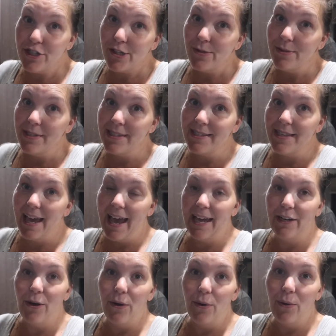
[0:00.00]
juice,
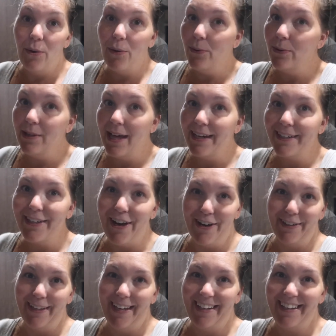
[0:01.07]
and a whole lot of
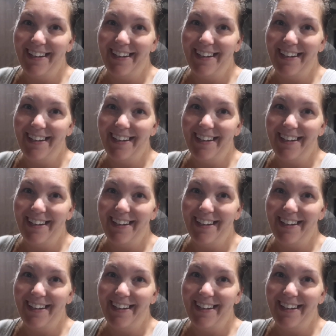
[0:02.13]
garlic.